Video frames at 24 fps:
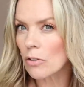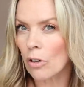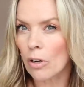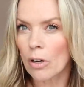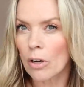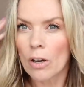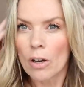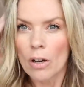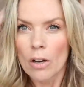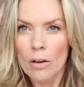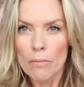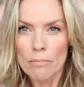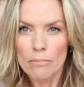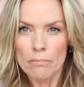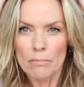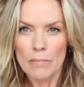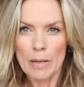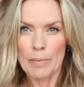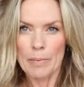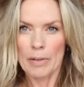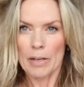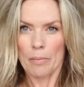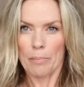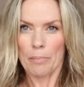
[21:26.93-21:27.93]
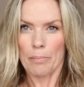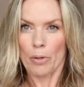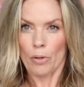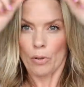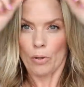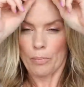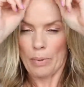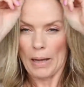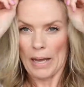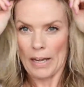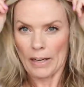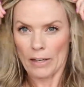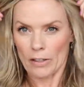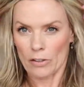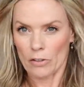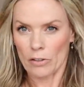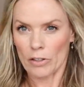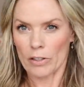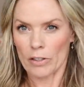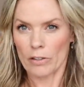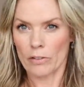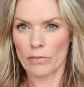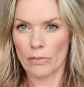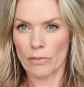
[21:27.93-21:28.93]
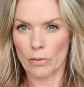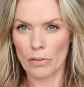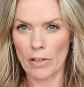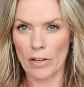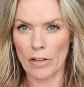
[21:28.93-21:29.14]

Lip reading: Or maybe I'll pull back and look in a full